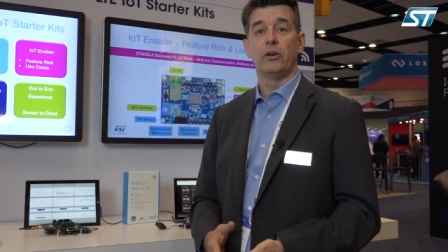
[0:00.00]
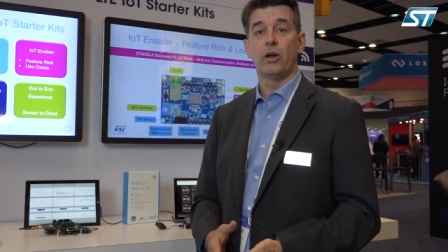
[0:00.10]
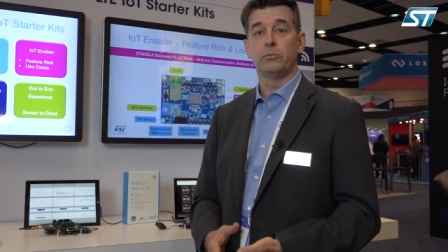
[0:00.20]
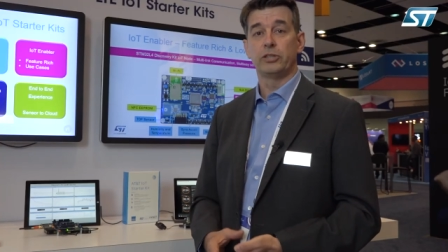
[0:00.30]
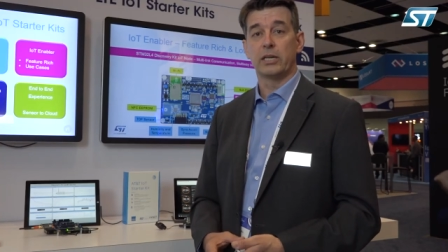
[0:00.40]
an
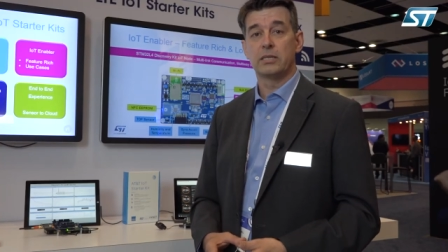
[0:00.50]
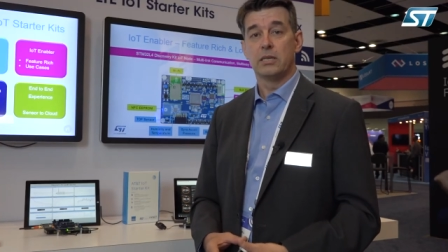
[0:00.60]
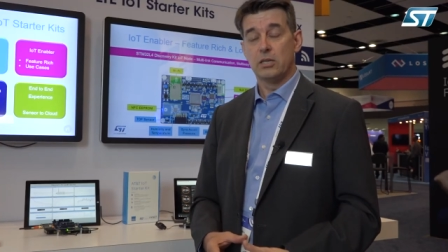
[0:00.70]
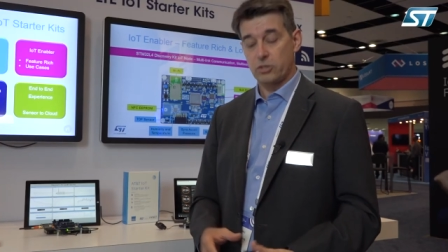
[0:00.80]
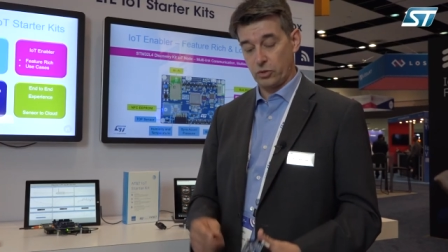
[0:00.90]
object.
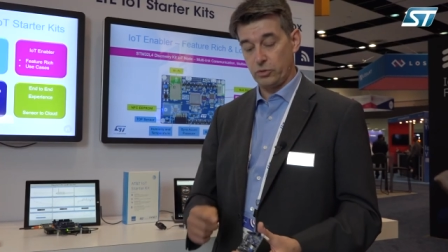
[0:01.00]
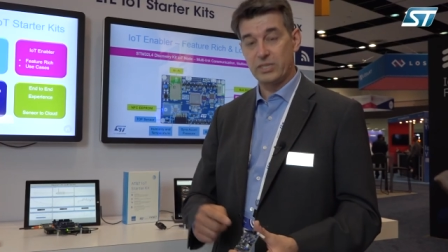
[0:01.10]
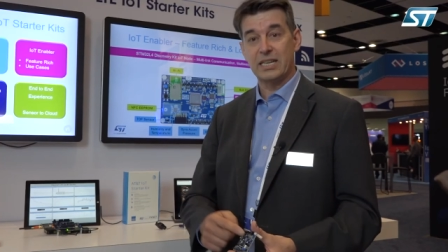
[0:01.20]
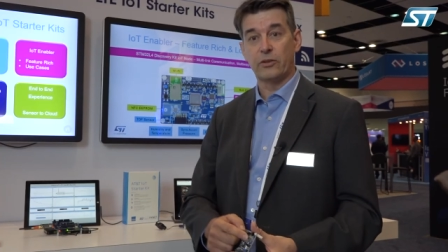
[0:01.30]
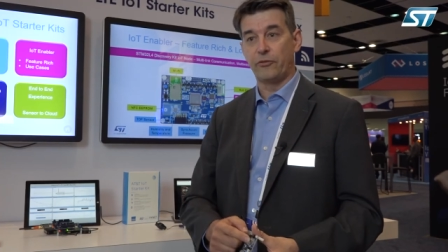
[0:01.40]
So you
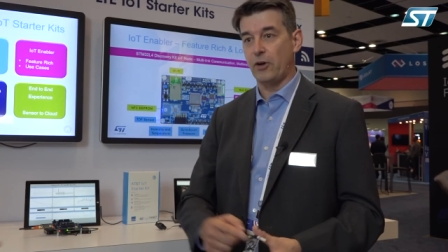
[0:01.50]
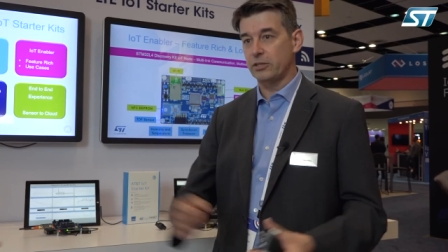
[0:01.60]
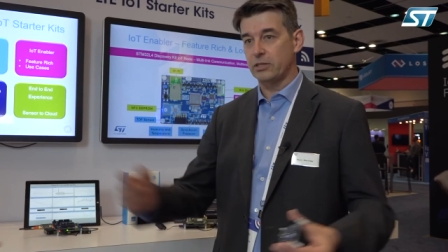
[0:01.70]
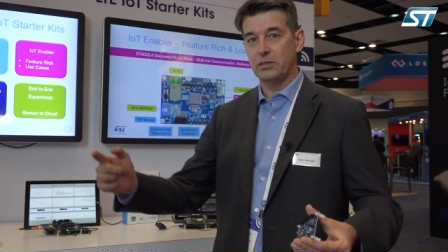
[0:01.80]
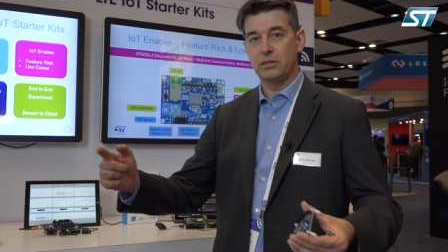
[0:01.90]
send a
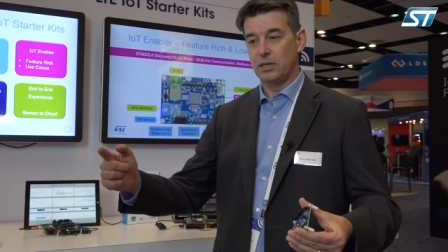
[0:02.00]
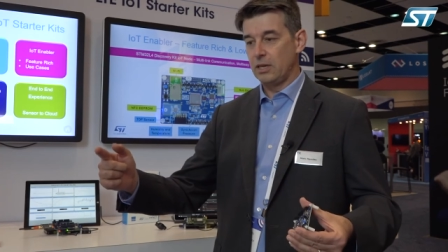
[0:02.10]
photon,